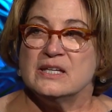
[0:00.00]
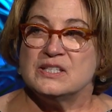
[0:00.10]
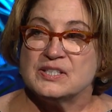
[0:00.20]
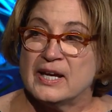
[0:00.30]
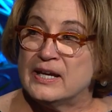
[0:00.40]

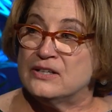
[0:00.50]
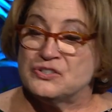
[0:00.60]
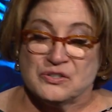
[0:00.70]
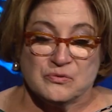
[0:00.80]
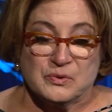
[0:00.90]

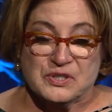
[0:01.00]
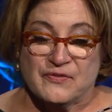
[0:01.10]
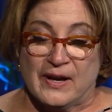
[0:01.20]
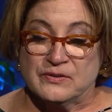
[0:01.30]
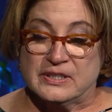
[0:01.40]
SAGE was
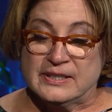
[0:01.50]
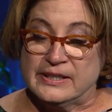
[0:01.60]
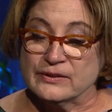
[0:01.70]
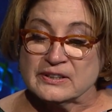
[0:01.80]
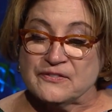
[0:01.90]
founded
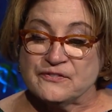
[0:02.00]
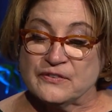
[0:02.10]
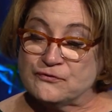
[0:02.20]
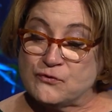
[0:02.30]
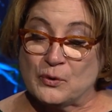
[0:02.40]
nearly
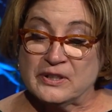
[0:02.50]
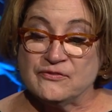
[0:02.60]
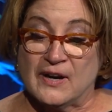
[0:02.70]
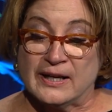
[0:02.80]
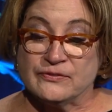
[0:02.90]

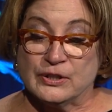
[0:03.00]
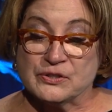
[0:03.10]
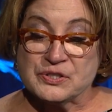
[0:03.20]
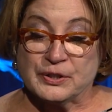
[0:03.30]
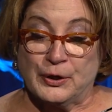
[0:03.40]
45
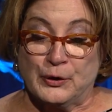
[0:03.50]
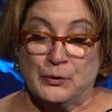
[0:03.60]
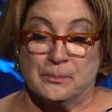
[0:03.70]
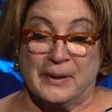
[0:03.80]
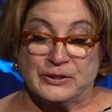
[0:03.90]
years
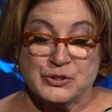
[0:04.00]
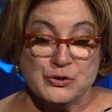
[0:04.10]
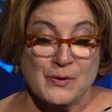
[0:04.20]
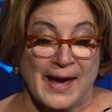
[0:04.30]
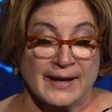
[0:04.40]
ago by
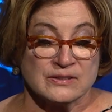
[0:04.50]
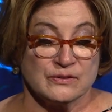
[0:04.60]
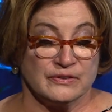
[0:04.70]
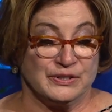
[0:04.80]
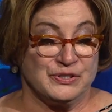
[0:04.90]
two
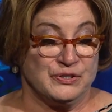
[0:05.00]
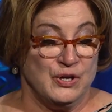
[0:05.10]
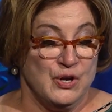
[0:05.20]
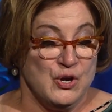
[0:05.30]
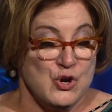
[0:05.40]
activists
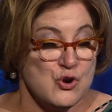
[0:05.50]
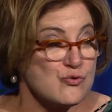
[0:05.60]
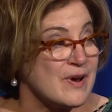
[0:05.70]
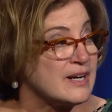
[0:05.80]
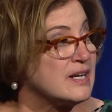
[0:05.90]
who
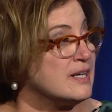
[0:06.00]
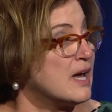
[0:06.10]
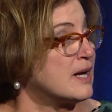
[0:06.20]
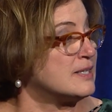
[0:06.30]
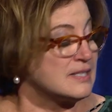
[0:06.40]

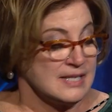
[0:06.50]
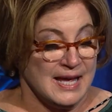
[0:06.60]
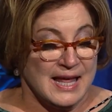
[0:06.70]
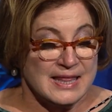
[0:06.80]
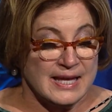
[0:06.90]
recognized
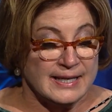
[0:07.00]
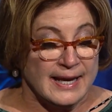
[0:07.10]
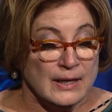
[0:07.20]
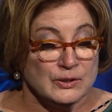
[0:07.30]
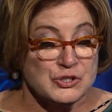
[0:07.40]
that
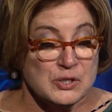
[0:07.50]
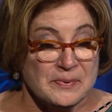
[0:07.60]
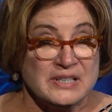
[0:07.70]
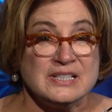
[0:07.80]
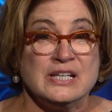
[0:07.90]

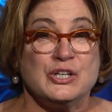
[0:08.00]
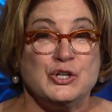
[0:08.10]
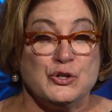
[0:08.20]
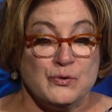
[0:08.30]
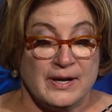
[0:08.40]

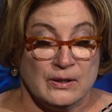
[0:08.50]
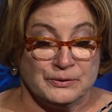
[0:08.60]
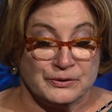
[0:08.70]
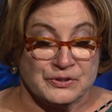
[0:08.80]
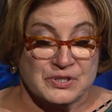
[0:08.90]
LGBTQ
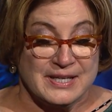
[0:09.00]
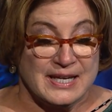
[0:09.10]
elders